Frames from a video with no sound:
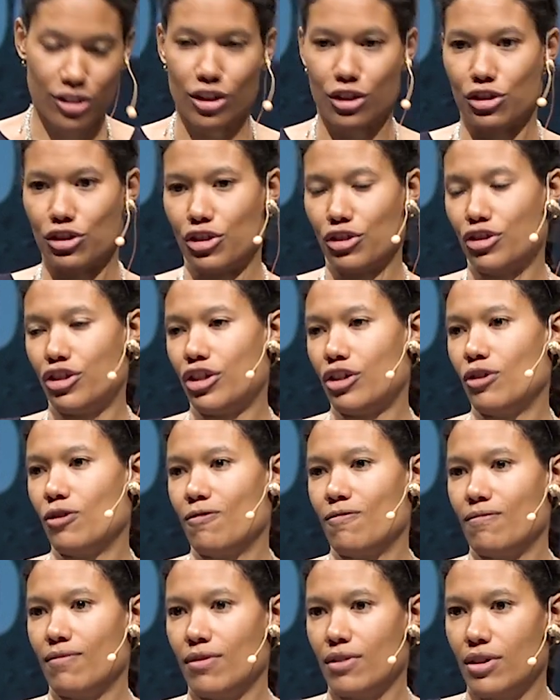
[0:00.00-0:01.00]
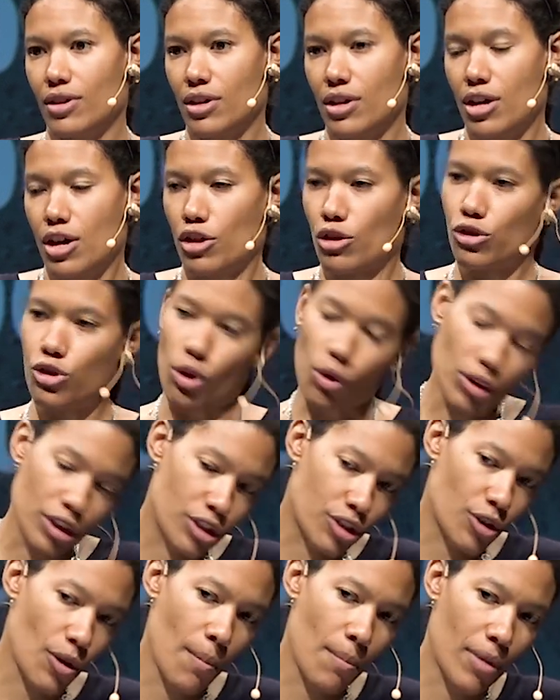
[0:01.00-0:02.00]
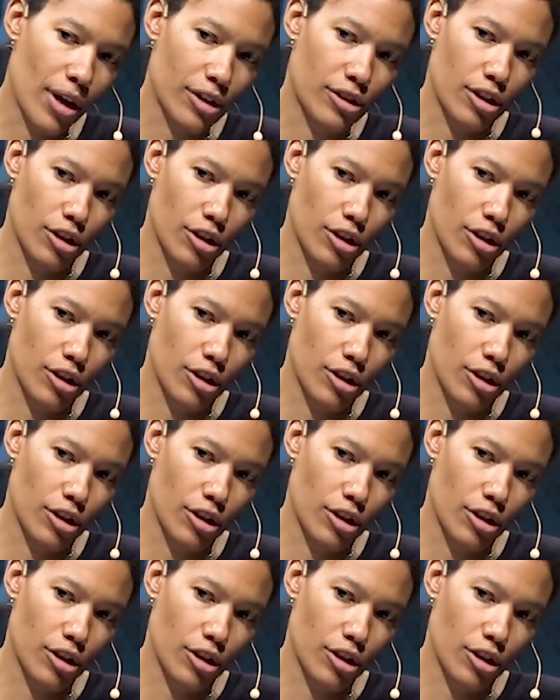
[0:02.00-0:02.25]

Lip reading: us to do. There's only so much